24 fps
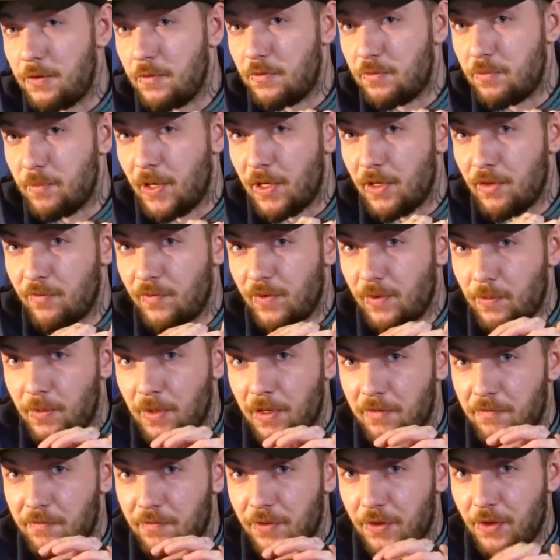you to my lovely
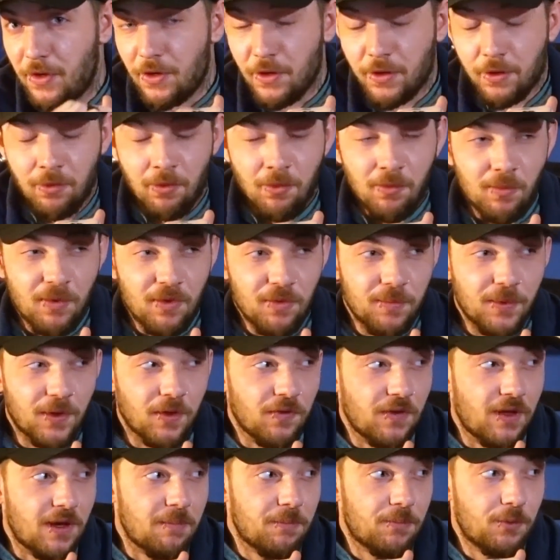wife for not arguing with me on that